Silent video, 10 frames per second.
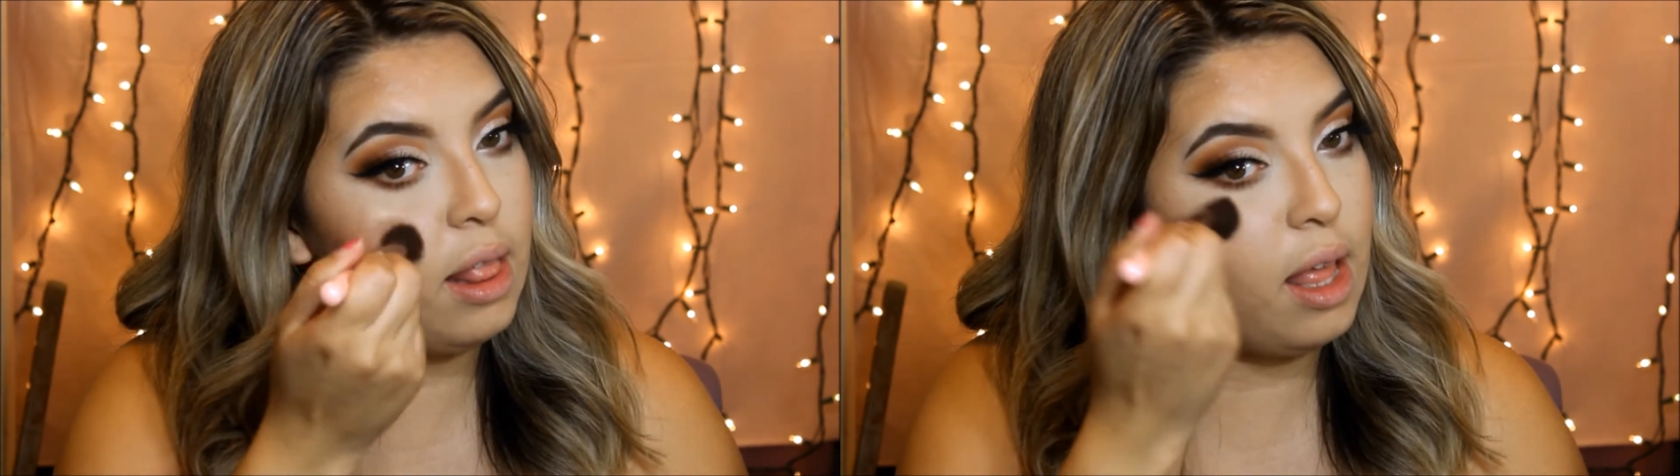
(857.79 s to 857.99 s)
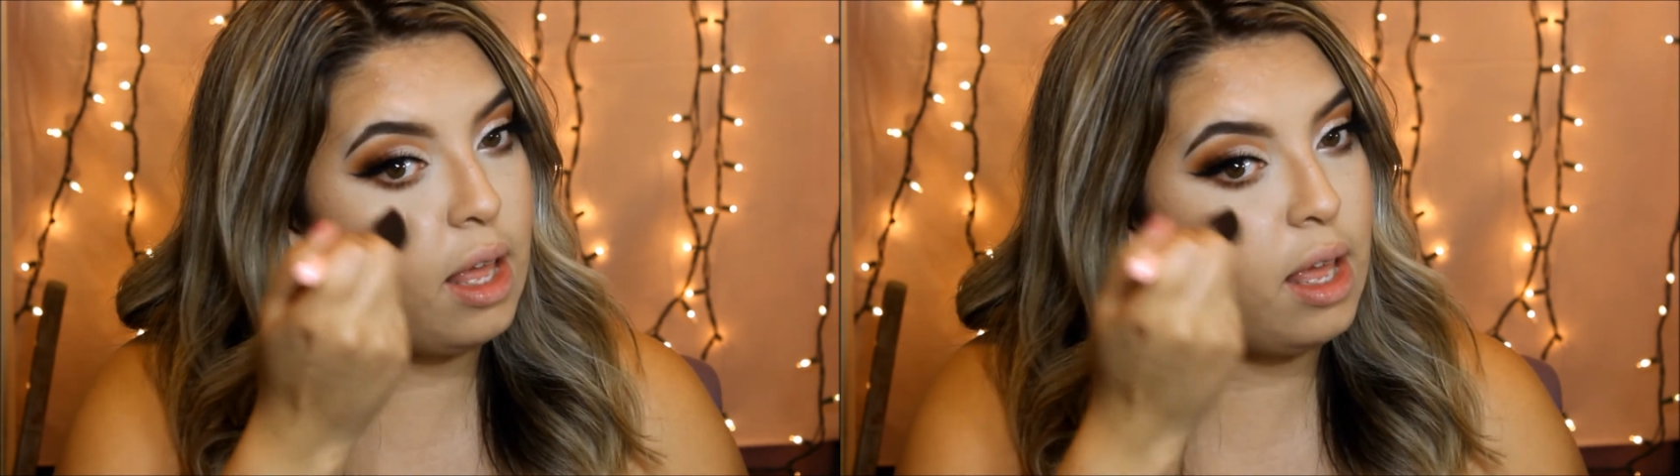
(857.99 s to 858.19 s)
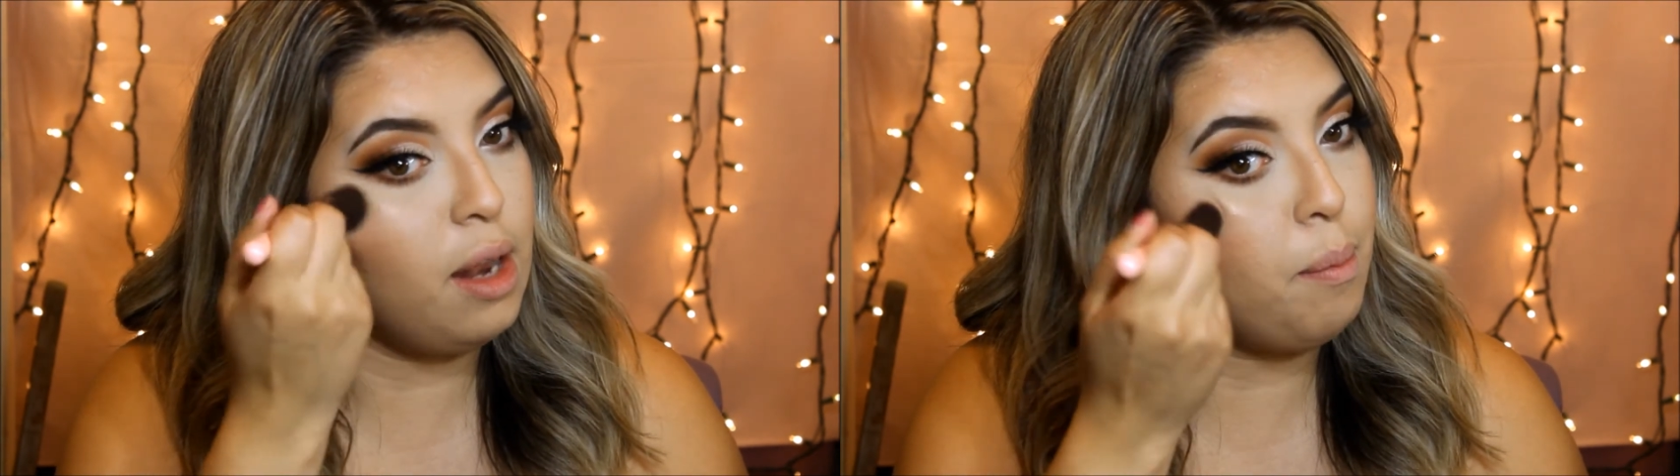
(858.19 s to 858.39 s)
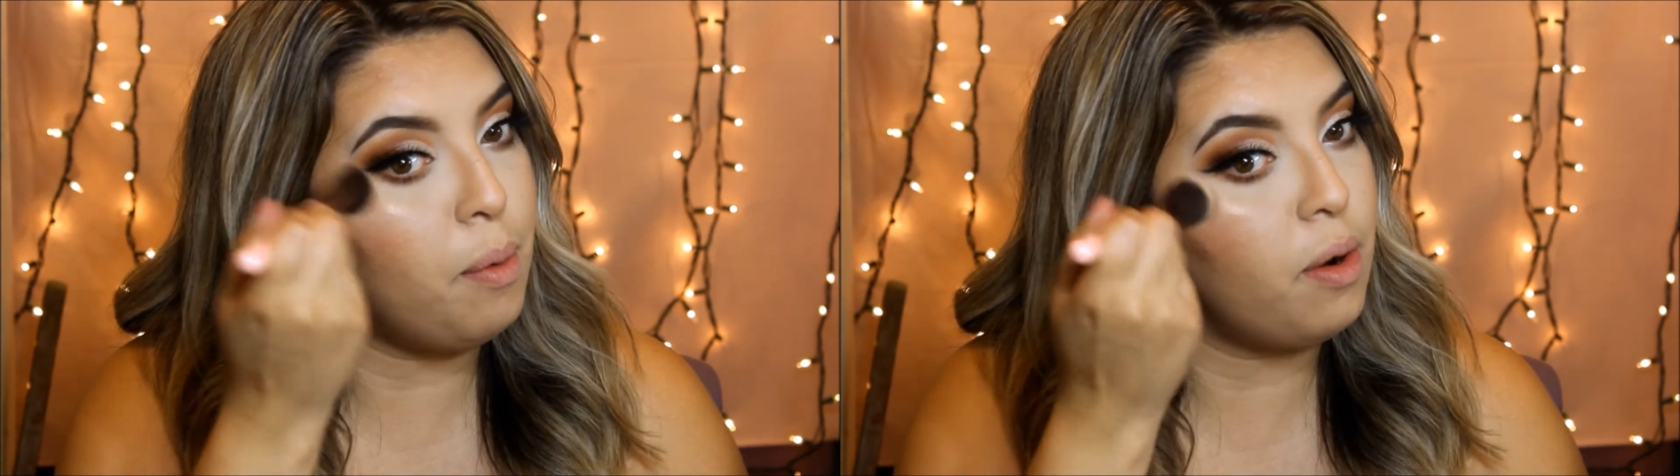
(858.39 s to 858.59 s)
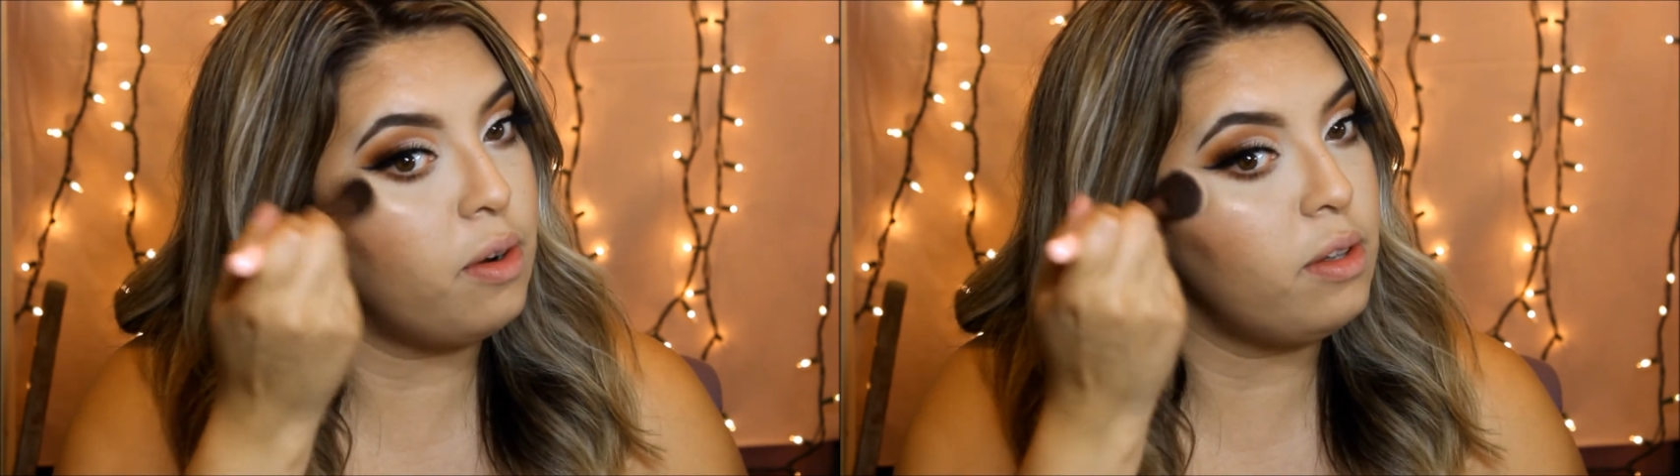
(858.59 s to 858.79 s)
Like in
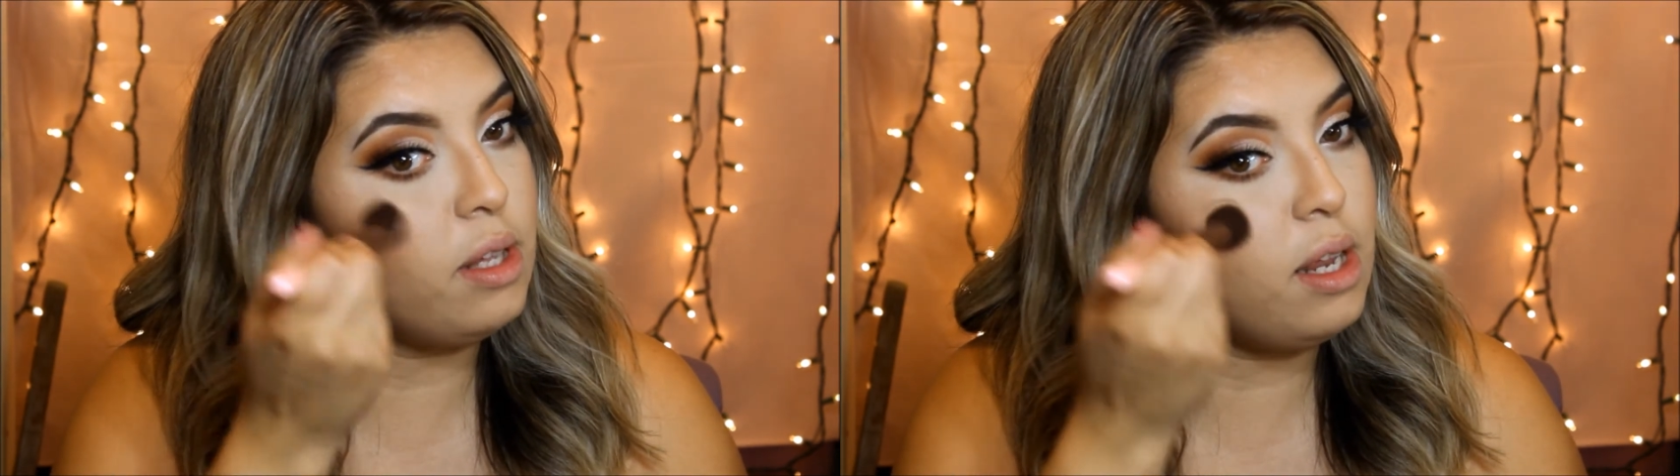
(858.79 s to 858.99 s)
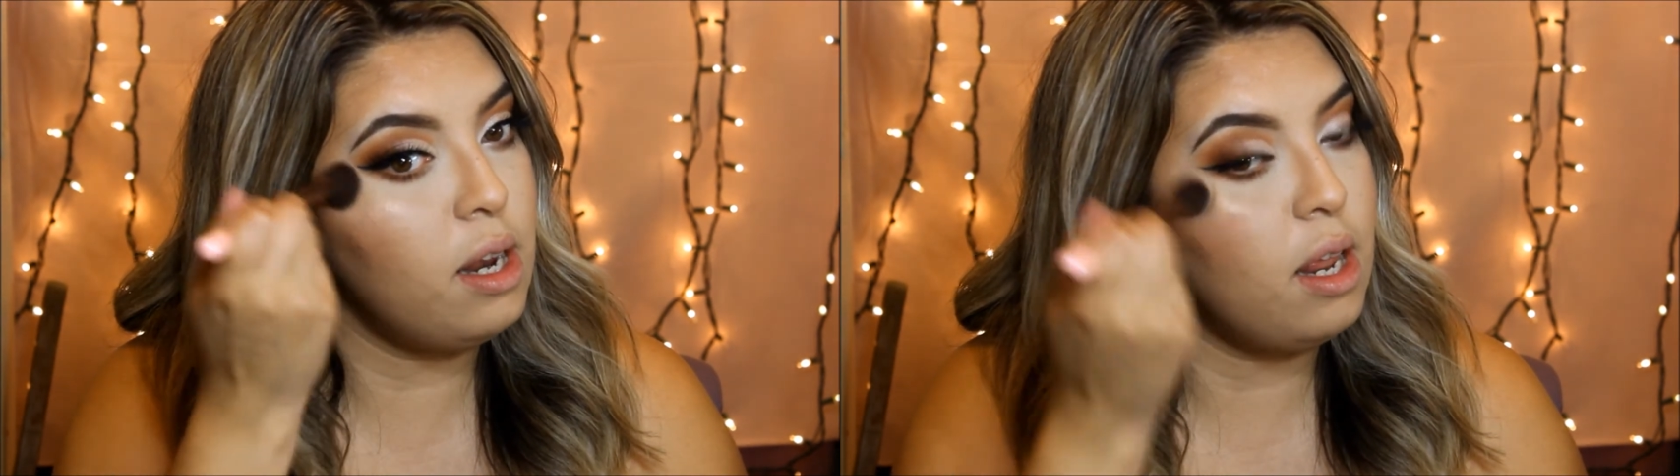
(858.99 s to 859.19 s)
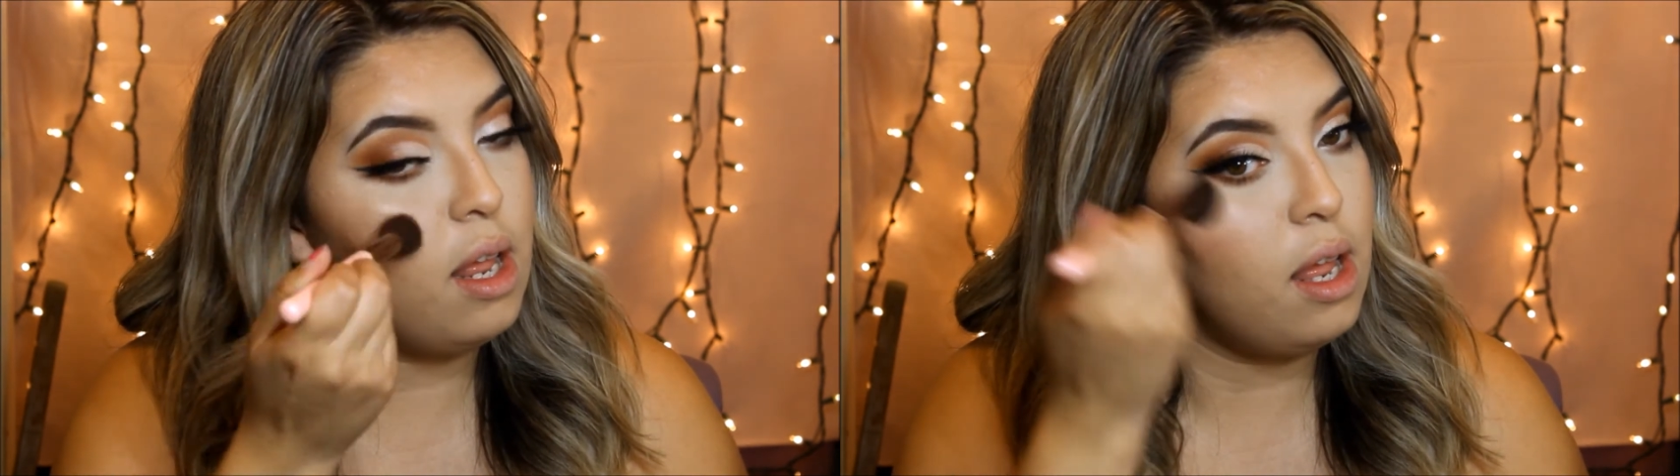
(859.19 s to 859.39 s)
person,